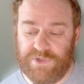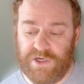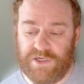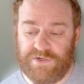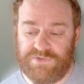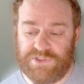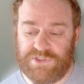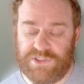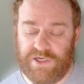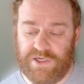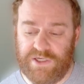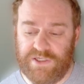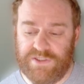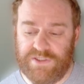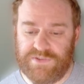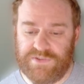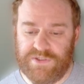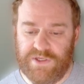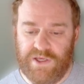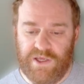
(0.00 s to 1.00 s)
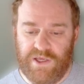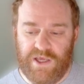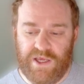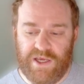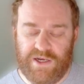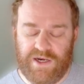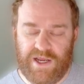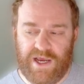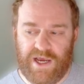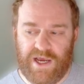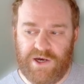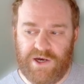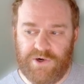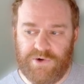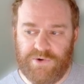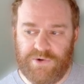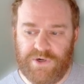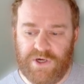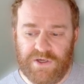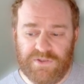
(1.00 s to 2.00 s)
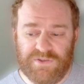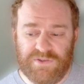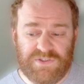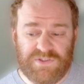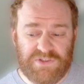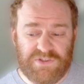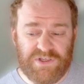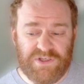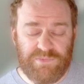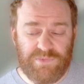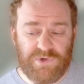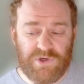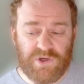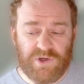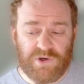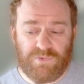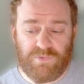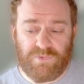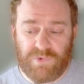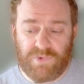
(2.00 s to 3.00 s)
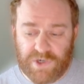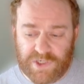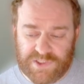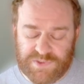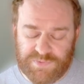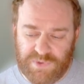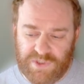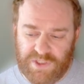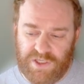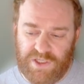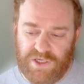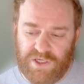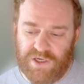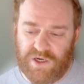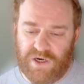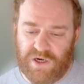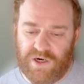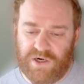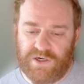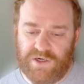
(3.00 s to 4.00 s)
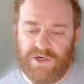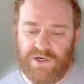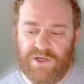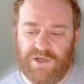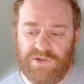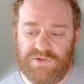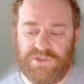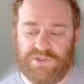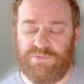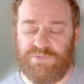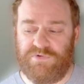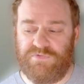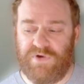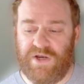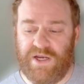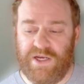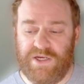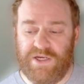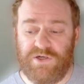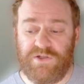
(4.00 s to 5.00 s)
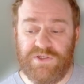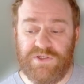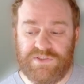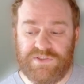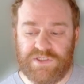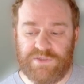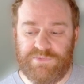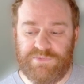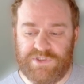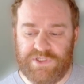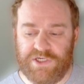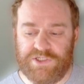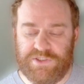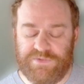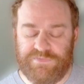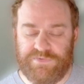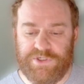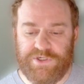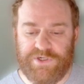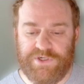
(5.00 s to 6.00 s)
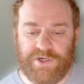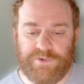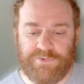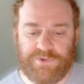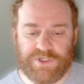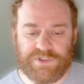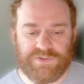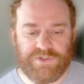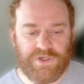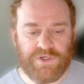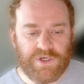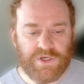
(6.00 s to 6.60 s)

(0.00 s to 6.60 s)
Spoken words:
of shines and how the SIEM works with EDR to provide holistic protection for your networks.